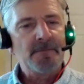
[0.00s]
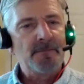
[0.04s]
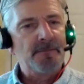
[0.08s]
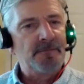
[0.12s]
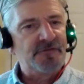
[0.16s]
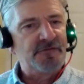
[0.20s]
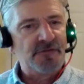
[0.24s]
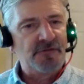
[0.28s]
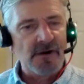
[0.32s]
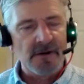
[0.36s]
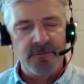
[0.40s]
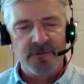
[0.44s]

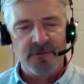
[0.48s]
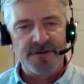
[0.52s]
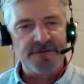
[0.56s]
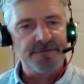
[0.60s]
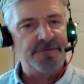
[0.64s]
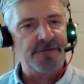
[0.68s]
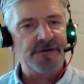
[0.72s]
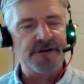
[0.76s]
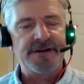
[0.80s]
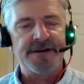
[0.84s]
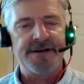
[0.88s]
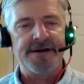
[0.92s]
Dribbling
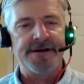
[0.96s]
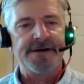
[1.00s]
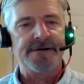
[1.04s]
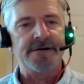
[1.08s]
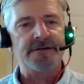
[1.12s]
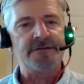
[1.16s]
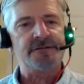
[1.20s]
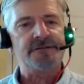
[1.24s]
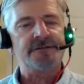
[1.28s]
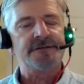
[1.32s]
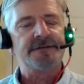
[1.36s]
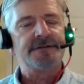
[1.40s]
for
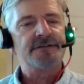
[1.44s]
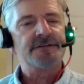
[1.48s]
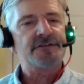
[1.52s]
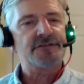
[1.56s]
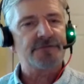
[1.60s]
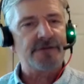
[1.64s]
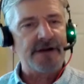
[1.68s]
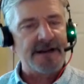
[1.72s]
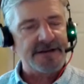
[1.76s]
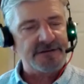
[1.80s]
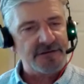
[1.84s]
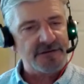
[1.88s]
years,
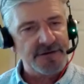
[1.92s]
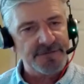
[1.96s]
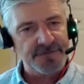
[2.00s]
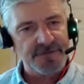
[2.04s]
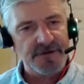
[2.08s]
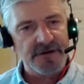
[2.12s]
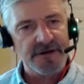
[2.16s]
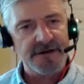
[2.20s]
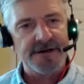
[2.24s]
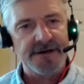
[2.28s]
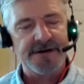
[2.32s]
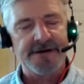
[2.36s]
stretching
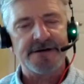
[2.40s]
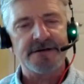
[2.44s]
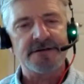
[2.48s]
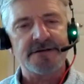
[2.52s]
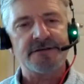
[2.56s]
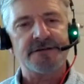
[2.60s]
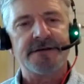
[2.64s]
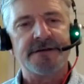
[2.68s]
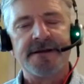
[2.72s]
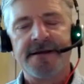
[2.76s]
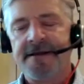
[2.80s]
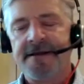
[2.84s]
for
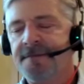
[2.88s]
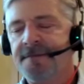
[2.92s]
years,